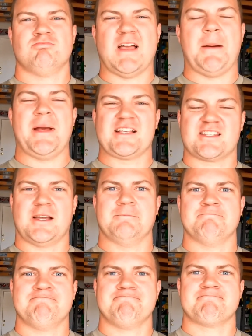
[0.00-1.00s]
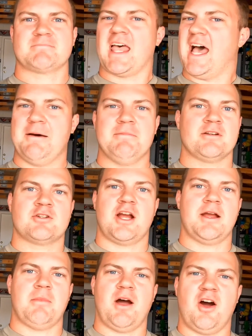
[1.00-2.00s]
I messed up. I've been
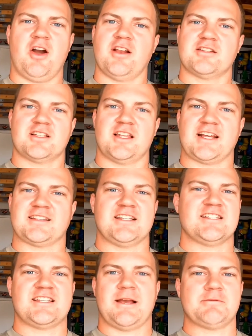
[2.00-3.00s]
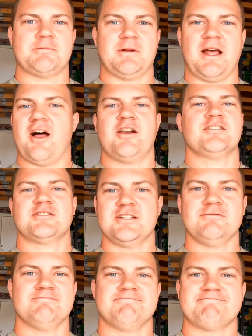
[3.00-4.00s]
trying my hardest to like these steps, but I don't
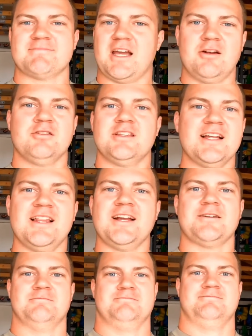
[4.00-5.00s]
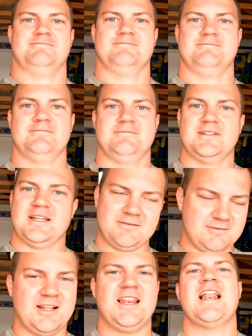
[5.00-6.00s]
think I like them.
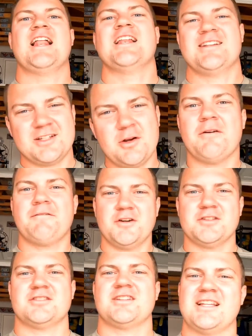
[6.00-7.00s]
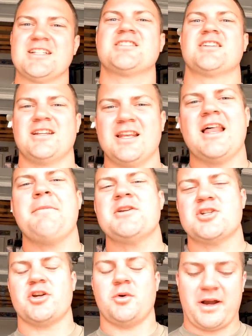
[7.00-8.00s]
And you know what, first, let me
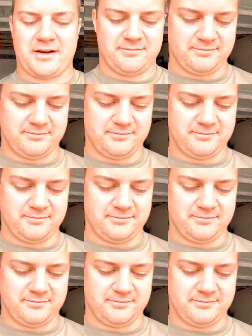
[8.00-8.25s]
show you why.